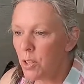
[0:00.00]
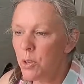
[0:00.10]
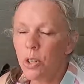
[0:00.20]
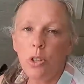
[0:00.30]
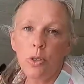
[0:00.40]

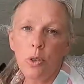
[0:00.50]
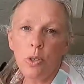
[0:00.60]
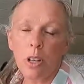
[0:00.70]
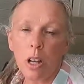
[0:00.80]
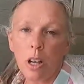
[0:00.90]
You could
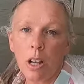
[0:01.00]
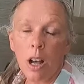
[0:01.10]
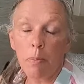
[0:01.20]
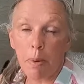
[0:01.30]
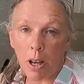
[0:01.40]
use
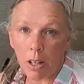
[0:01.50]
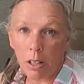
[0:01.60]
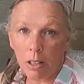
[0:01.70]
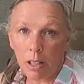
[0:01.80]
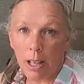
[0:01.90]
a
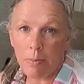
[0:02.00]
bottle,